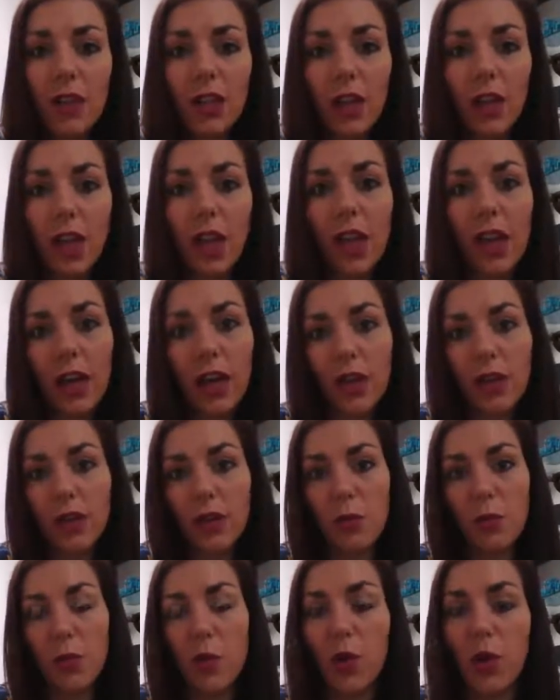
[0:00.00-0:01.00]
and the
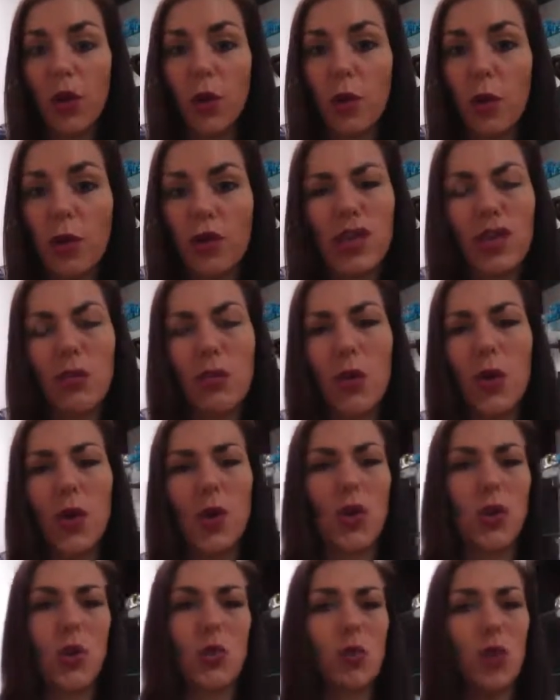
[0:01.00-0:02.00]
more you're watching porn, the
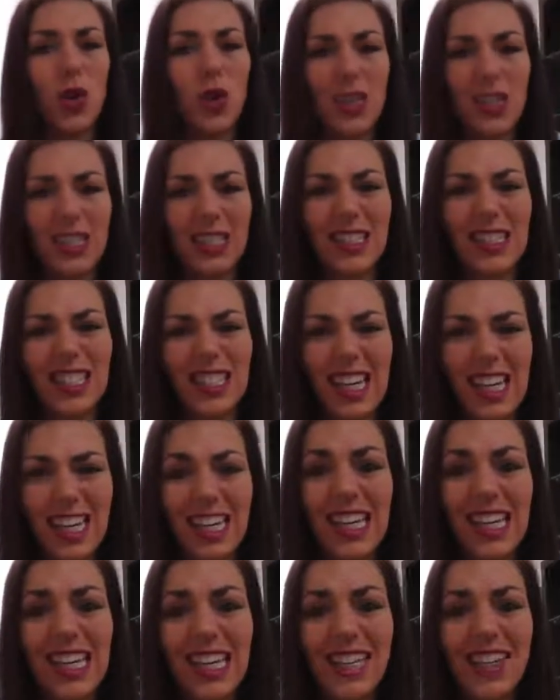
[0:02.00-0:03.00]
worse it's
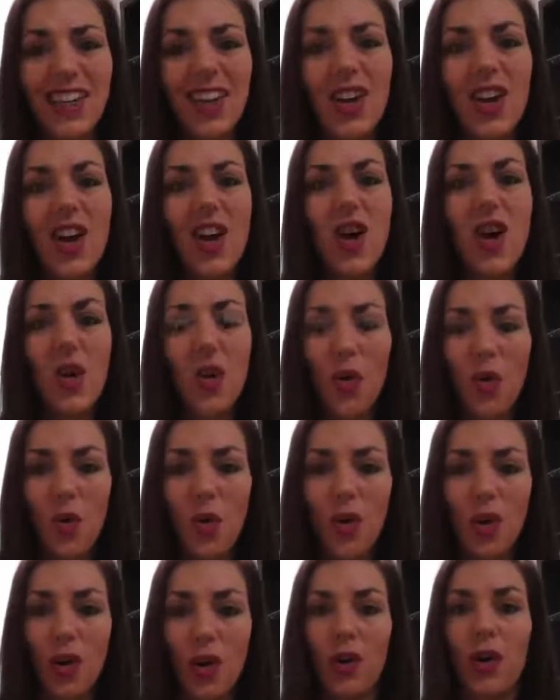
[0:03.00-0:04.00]
getting.
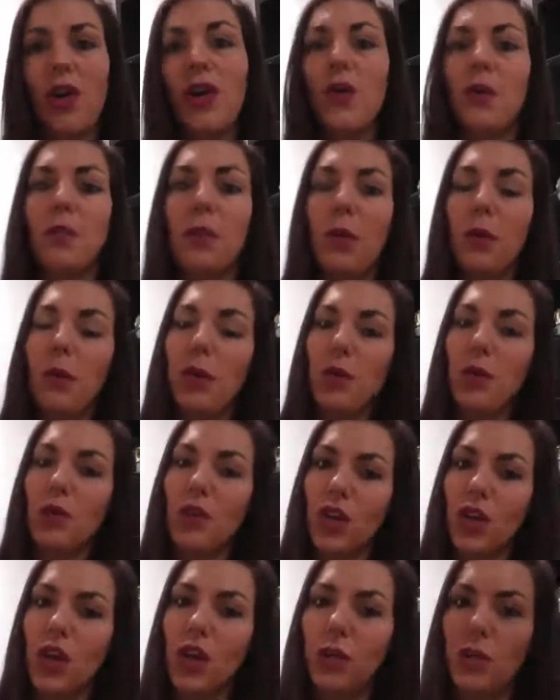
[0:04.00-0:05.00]
Or maybe you
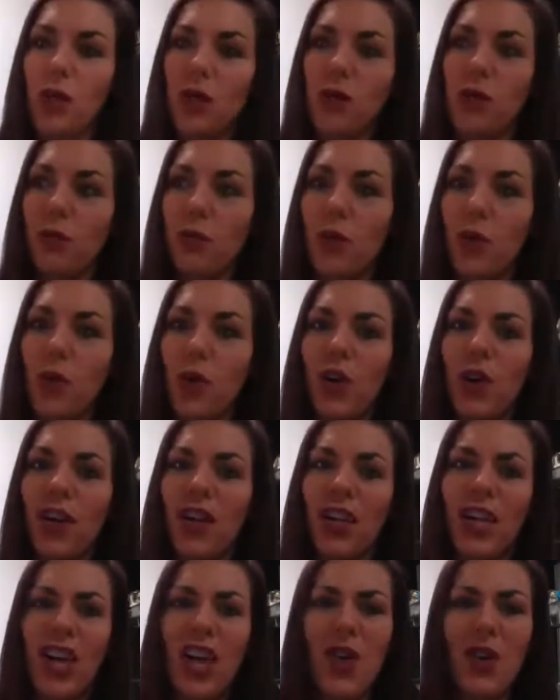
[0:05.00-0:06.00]
started watching porn and
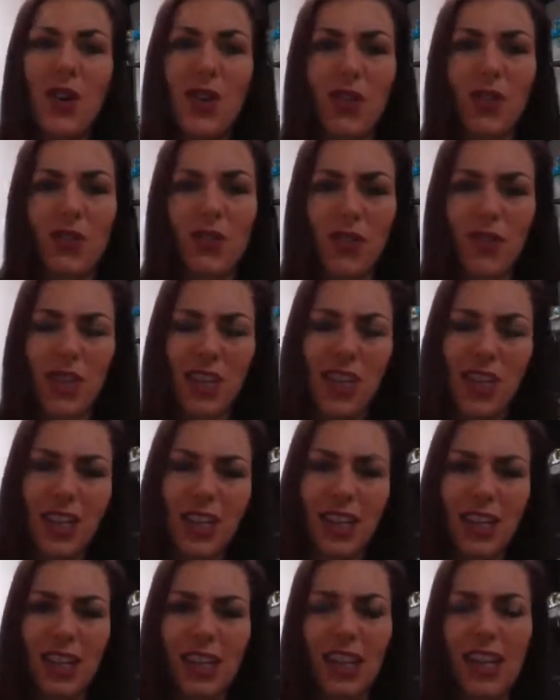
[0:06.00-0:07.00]
now you're
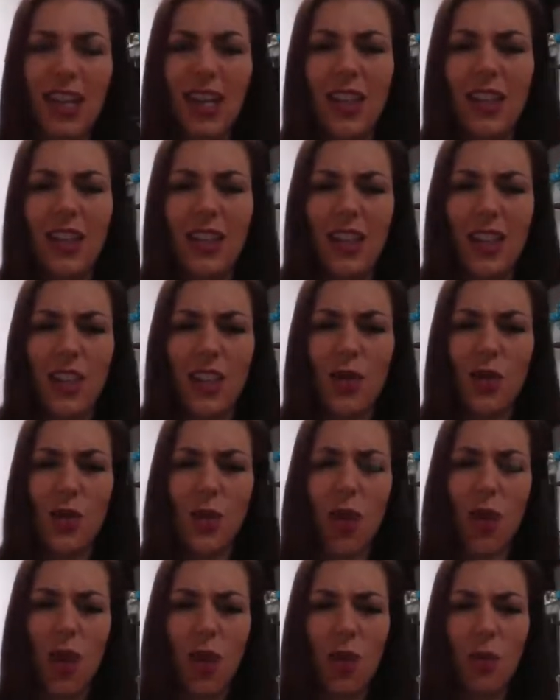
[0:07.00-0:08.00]
feeling that you
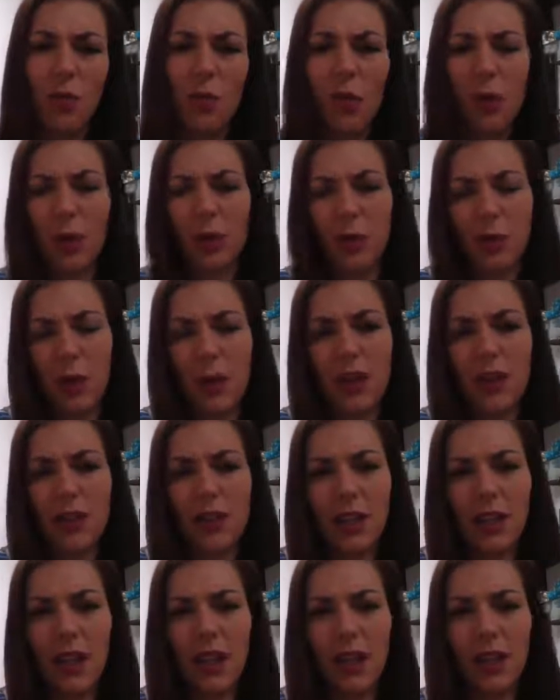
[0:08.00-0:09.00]
are more depressed and
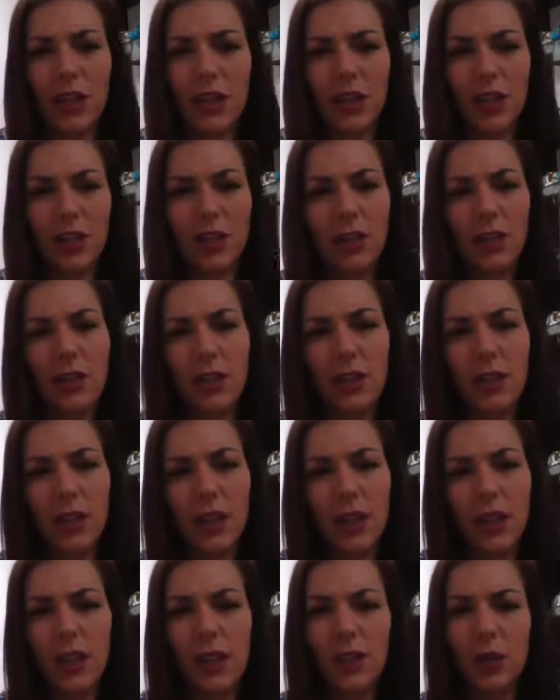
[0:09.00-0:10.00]
anxious.
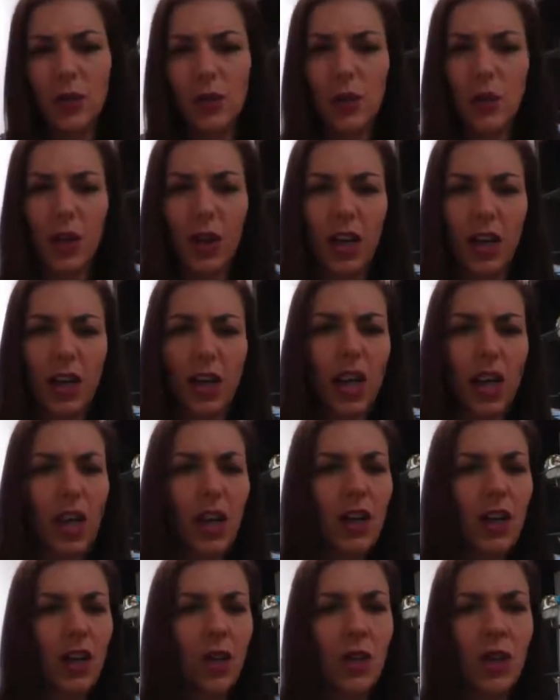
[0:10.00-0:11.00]
So it can kind of
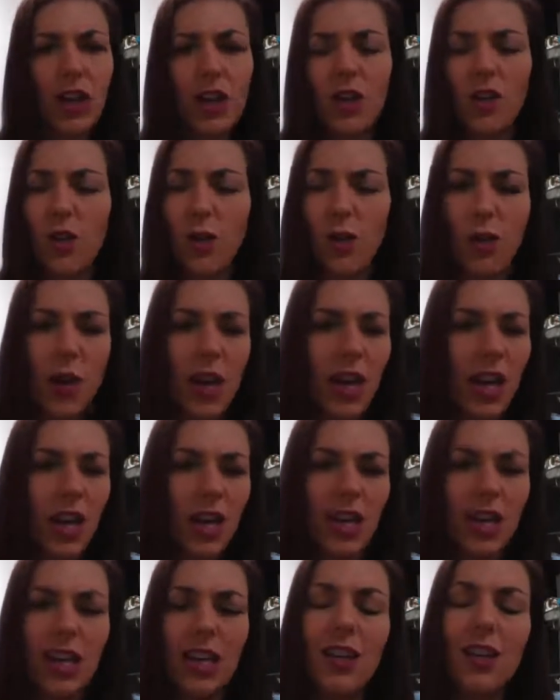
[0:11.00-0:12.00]
go either way,
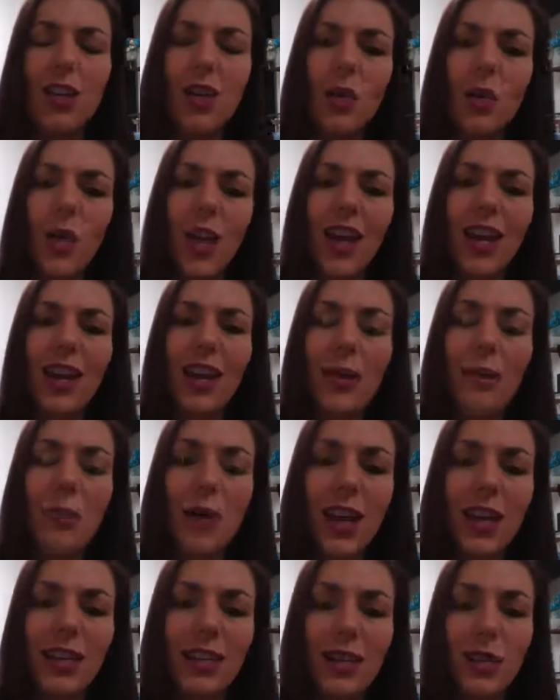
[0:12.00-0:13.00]
and either way, it impacts it